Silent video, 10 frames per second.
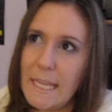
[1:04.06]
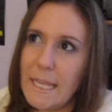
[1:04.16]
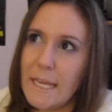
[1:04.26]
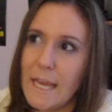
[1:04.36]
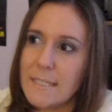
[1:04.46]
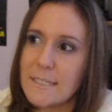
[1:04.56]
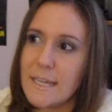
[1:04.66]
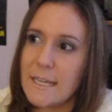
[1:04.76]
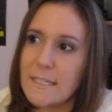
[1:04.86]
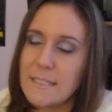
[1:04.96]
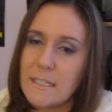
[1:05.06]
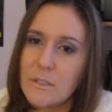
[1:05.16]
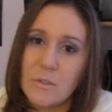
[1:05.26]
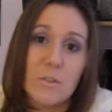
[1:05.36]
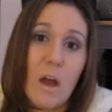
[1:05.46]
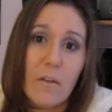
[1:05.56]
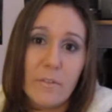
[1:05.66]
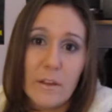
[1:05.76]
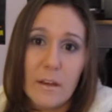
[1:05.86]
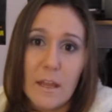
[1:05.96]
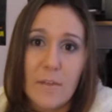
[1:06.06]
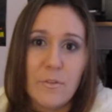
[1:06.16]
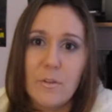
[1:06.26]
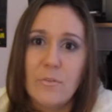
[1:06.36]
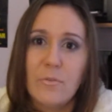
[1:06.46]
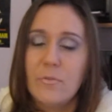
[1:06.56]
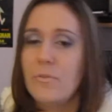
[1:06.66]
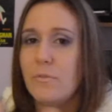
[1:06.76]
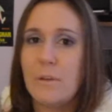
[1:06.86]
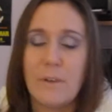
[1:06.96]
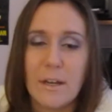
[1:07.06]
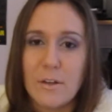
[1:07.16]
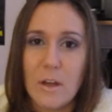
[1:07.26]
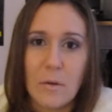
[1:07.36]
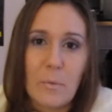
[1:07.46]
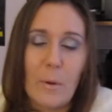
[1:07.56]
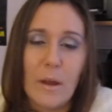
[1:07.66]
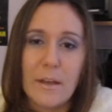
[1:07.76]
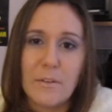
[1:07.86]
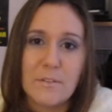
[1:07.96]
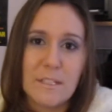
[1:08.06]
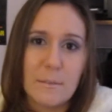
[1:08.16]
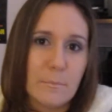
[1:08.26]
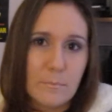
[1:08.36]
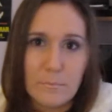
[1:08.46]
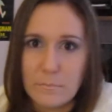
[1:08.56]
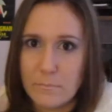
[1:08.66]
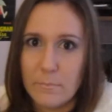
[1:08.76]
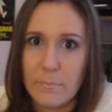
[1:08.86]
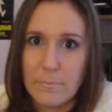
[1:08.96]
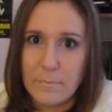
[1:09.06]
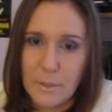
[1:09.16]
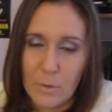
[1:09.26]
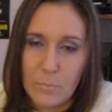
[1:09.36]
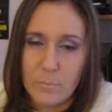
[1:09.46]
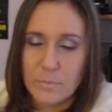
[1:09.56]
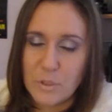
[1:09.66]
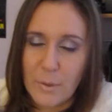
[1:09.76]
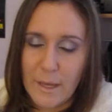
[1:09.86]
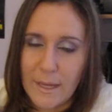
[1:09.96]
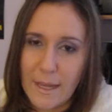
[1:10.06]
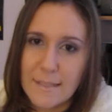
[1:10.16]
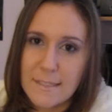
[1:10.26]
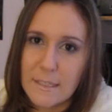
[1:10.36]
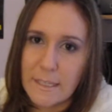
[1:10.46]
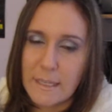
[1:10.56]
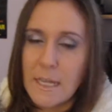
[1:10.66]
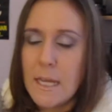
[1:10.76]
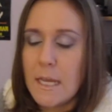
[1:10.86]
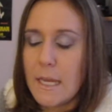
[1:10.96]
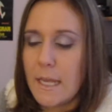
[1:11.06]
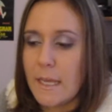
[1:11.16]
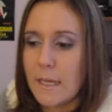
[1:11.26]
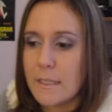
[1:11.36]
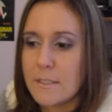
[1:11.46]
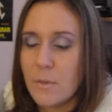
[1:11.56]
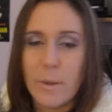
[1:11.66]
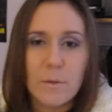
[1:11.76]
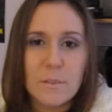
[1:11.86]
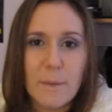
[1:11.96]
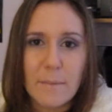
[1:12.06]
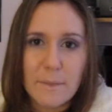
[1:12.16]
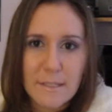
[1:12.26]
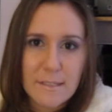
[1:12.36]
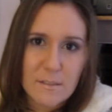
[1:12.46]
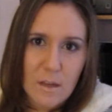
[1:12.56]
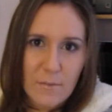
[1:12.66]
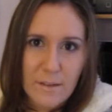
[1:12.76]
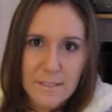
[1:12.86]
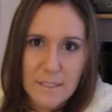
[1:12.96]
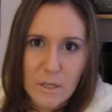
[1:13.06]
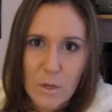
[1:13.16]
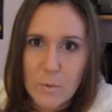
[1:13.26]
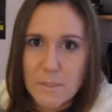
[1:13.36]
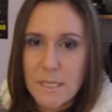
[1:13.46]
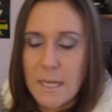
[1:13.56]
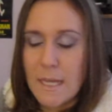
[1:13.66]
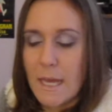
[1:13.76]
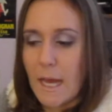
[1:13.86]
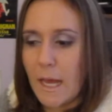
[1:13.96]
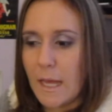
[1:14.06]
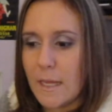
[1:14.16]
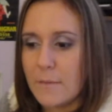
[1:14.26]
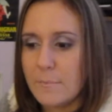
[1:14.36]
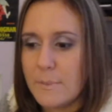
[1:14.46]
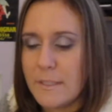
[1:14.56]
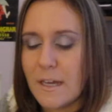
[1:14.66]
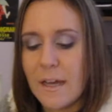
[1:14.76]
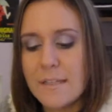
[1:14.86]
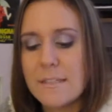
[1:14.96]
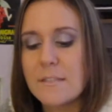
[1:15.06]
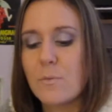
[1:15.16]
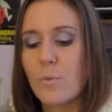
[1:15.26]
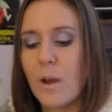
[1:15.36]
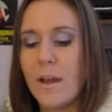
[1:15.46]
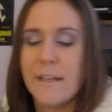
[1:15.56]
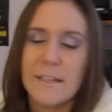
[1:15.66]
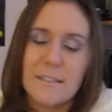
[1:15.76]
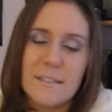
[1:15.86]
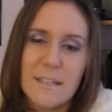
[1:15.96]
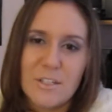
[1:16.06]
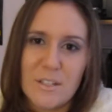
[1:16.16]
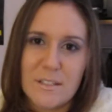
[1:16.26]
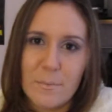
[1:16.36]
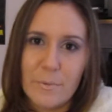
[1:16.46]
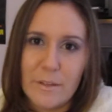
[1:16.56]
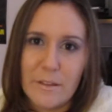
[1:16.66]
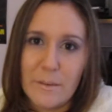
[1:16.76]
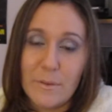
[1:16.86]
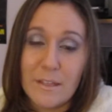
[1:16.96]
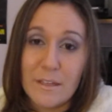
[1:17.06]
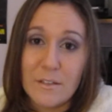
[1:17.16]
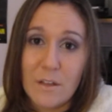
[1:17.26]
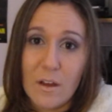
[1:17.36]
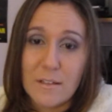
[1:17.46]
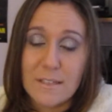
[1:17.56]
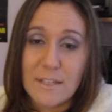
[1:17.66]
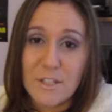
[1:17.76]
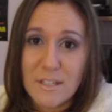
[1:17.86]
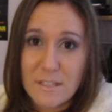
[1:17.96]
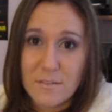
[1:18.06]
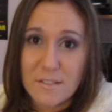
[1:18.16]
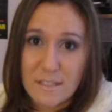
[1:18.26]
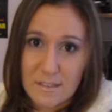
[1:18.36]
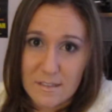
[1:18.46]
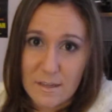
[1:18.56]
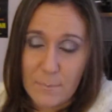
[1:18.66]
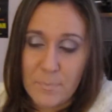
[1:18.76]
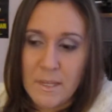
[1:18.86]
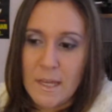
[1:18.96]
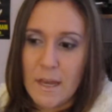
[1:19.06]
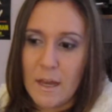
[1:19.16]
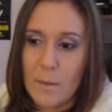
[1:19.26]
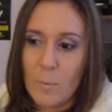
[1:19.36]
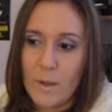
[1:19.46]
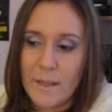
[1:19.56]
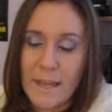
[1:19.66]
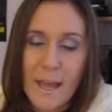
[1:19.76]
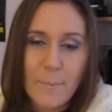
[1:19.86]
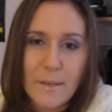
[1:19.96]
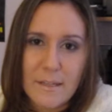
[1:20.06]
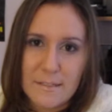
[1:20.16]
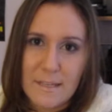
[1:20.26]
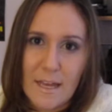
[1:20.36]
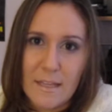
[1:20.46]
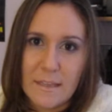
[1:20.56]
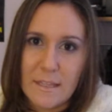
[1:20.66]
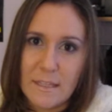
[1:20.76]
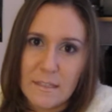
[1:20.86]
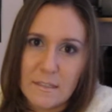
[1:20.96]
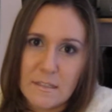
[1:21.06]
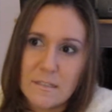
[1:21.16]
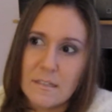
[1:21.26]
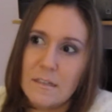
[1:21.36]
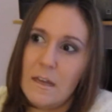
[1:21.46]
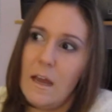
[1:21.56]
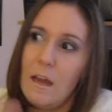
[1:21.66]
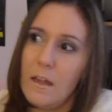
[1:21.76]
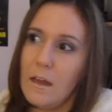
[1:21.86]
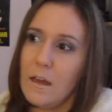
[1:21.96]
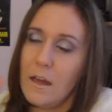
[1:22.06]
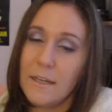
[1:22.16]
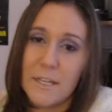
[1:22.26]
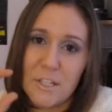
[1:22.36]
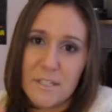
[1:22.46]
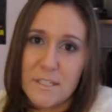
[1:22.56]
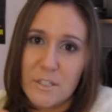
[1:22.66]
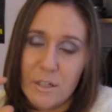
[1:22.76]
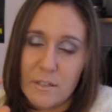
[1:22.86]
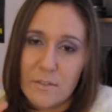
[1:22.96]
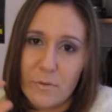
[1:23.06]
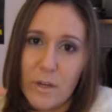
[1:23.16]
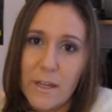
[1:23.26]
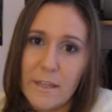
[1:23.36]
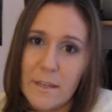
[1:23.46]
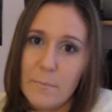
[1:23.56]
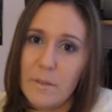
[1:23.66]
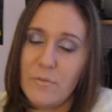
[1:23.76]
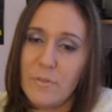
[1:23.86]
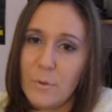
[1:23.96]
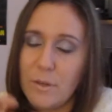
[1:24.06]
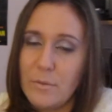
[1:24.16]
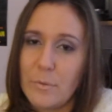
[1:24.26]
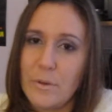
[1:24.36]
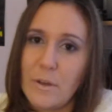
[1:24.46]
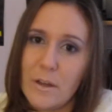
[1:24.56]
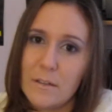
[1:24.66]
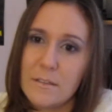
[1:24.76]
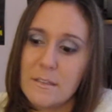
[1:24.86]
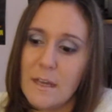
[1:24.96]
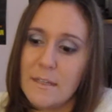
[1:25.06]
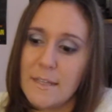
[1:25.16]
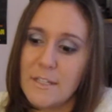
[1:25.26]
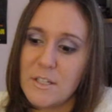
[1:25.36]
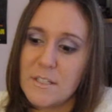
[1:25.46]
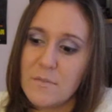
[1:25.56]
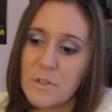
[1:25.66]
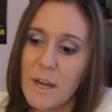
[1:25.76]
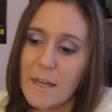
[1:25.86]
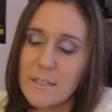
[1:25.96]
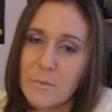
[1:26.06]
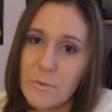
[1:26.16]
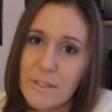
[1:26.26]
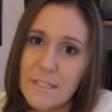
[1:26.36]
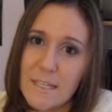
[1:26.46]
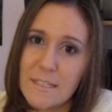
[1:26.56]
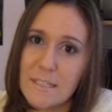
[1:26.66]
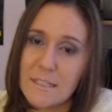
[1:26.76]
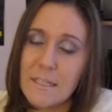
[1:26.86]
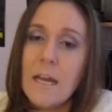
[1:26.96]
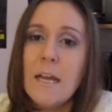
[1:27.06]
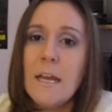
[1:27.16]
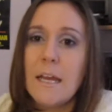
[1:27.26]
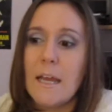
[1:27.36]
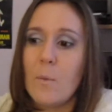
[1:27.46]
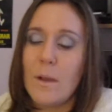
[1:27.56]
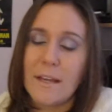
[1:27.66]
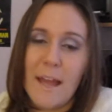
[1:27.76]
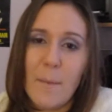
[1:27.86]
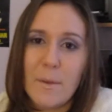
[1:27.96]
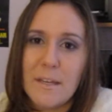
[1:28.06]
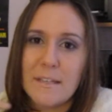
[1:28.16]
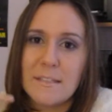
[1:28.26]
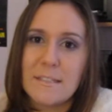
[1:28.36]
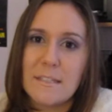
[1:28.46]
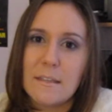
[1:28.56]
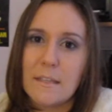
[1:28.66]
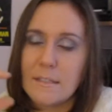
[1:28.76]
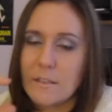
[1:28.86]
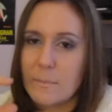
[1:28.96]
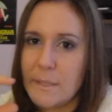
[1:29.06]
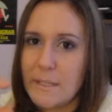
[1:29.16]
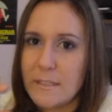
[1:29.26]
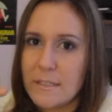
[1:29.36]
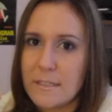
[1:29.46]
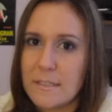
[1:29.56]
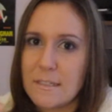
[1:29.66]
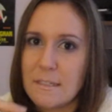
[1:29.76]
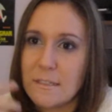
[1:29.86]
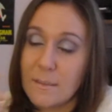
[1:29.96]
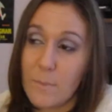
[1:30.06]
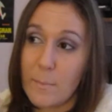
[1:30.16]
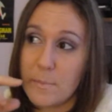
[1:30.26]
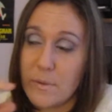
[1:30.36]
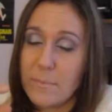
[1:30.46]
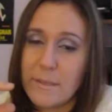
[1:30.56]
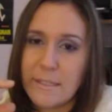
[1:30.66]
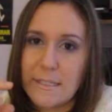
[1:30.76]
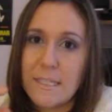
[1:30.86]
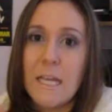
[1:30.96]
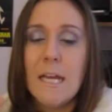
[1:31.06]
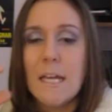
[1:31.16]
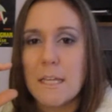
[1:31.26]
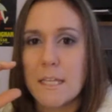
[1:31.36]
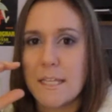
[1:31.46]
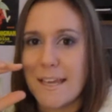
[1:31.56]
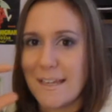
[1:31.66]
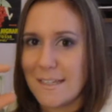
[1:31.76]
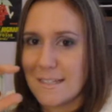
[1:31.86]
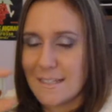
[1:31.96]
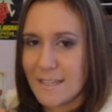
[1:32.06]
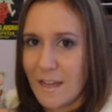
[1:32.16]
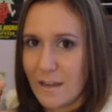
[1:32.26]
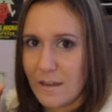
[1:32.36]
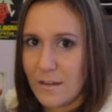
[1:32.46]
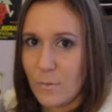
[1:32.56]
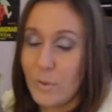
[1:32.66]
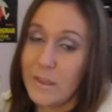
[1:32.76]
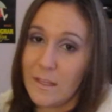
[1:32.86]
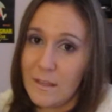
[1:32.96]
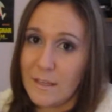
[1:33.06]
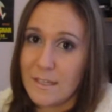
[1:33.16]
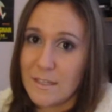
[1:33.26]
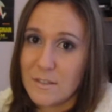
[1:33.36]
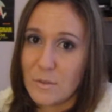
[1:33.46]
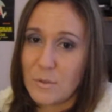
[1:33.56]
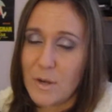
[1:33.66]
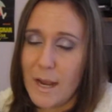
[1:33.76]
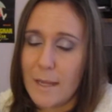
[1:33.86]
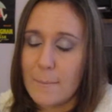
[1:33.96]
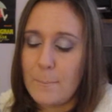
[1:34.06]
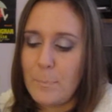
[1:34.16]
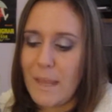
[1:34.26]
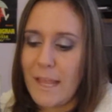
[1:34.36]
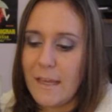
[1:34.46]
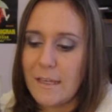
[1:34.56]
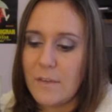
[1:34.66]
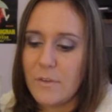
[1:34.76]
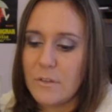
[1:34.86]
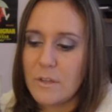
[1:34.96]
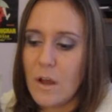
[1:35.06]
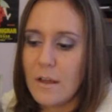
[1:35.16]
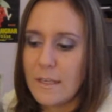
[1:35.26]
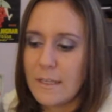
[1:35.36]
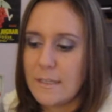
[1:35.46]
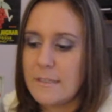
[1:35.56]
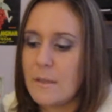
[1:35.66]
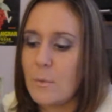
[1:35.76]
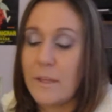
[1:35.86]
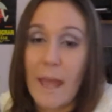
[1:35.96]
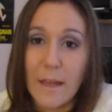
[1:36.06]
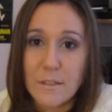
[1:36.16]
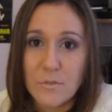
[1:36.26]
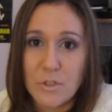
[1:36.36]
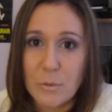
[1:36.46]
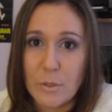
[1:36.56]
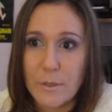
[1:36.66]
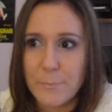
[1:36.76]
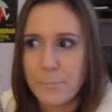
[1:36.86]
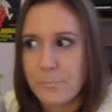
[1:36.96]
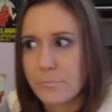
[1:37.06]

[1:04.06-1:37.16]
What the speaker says: it has a tendency to soften. If you've ever had a dog with rawhide, you'll see him, chewing on it constantly, and he'll be able to bite pieces off as he goes. Because rawhide doesn't digest completely within a dog's digestive system, what can happen is that these undigested chunks of rawhide can be floating through your dog's digestive tract, through the intestines, and what can happen is these little pieces, sometimes big pieces, can get stuck within the intestinal tract. And if your dog is a really active chewer,